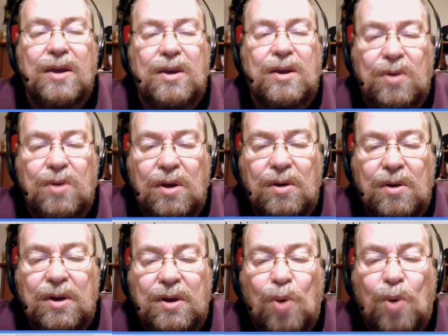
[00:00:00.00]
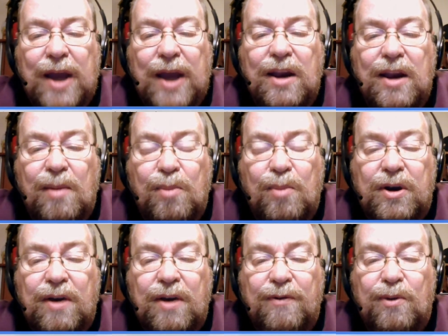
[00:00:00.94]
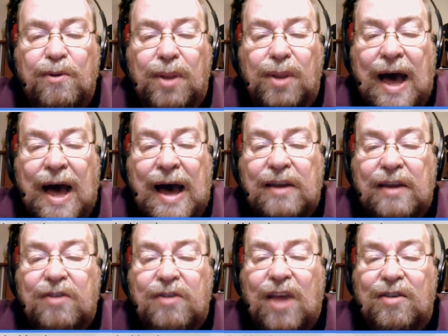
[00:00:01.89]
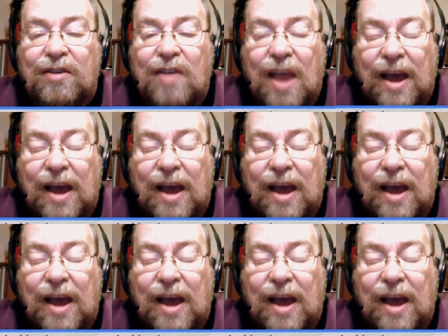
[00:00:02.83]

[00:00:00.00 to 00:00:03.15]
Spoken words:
You write a number of different blogs on